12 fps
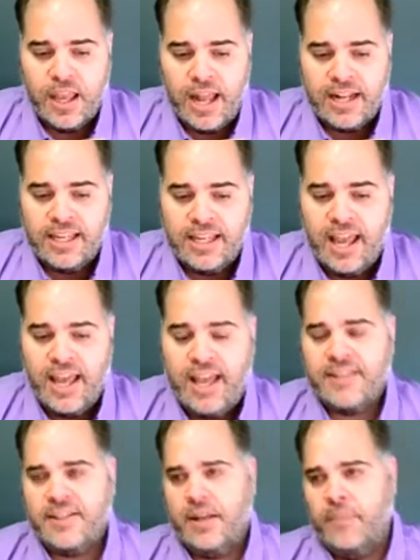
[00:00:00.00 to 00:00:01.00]
And he
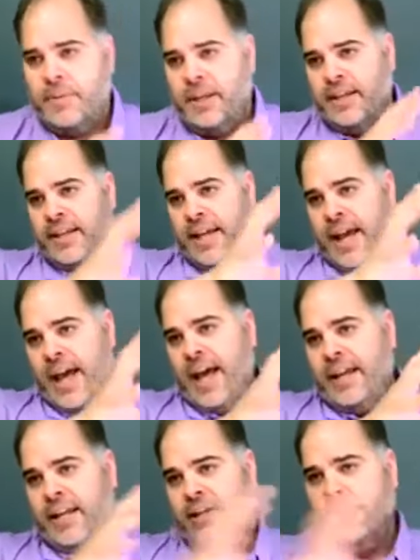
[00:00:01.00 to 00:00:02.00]
has a big
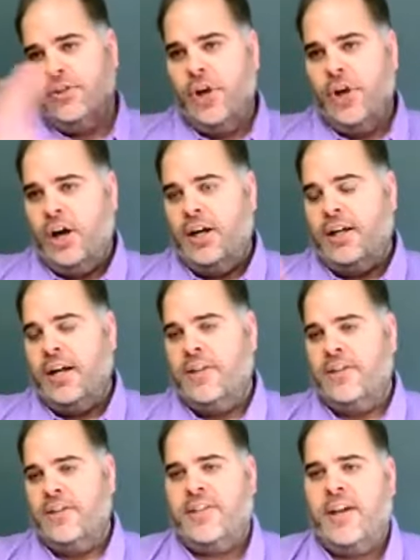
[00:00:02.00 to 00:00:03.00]
cat and dog
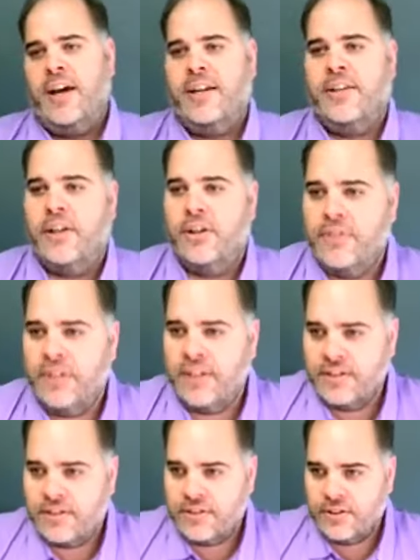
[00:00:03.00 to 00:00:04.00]
on the side of
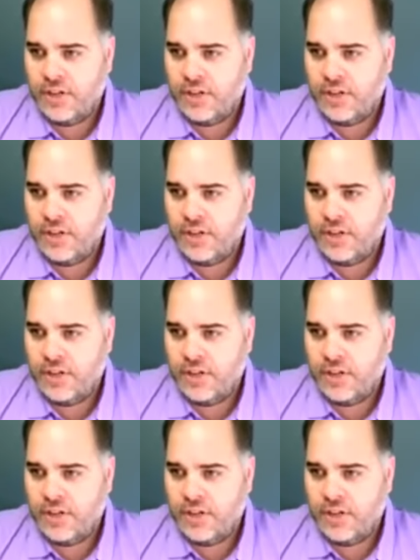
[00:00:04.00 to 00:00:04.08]
his